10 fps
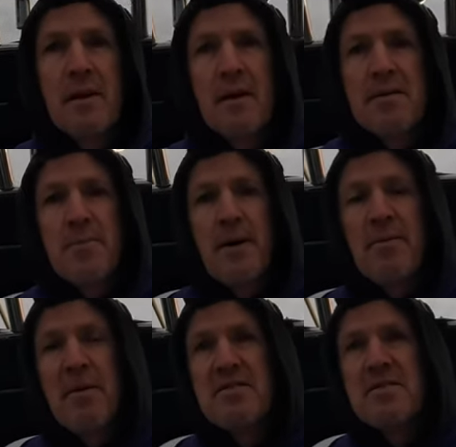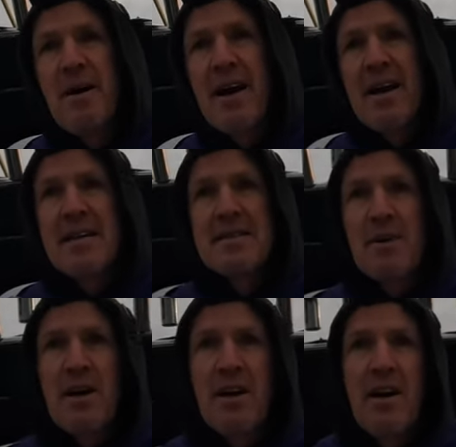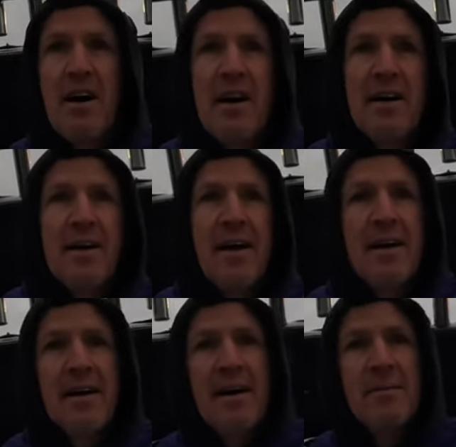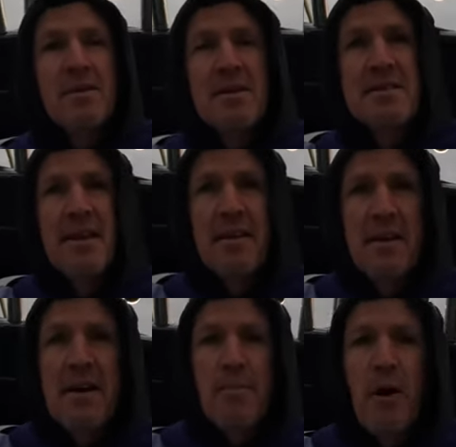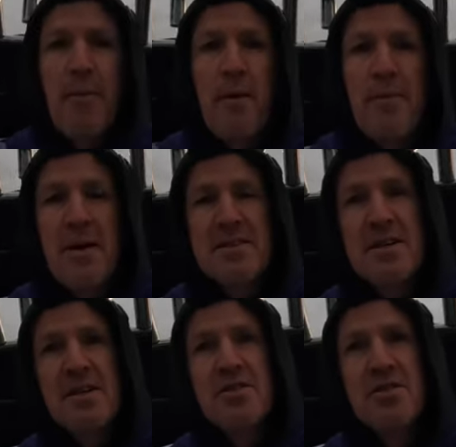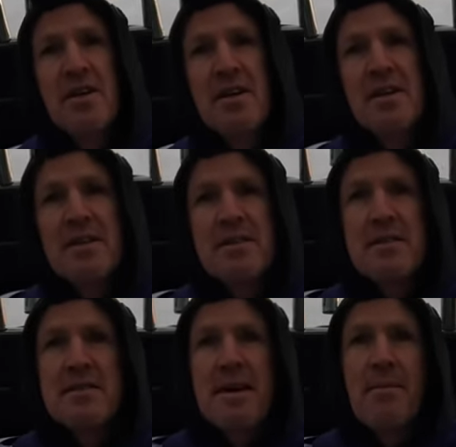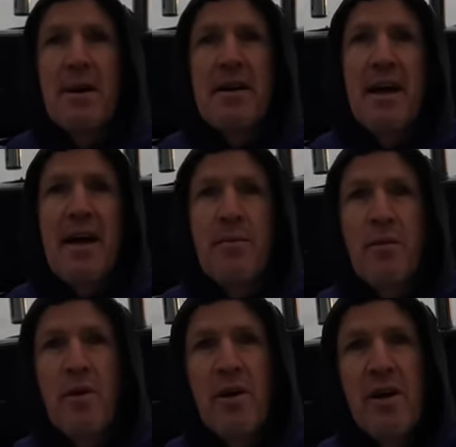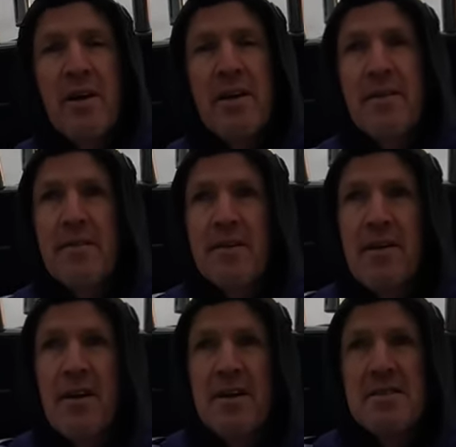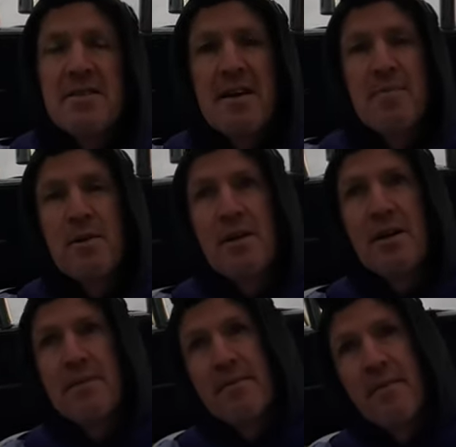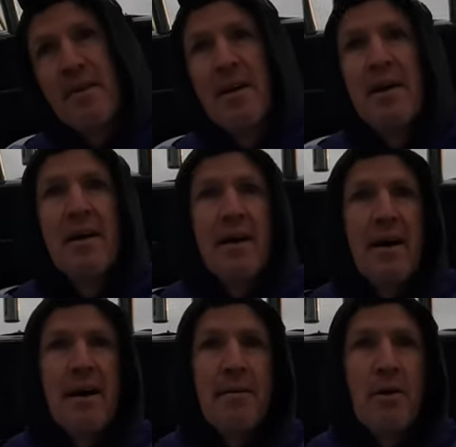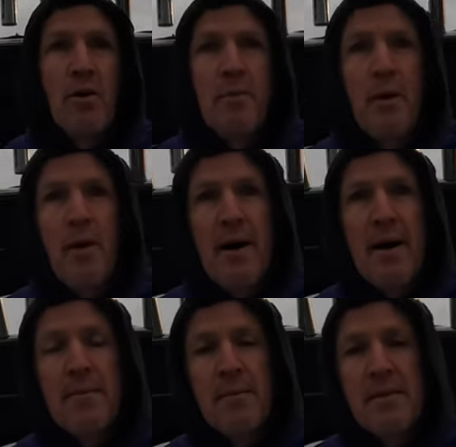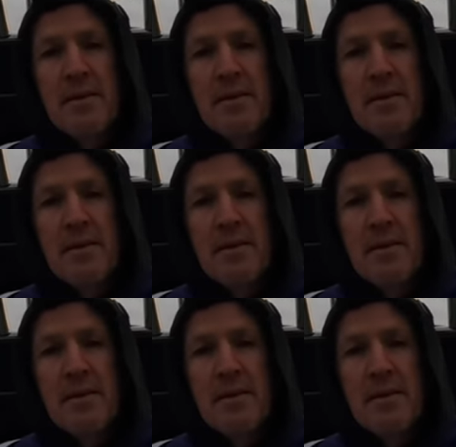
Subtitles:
I was being a bit of a smart ass, I'm not gonna lie, and sent an inappropriate message to someone at work, got intercepted. It all blew up.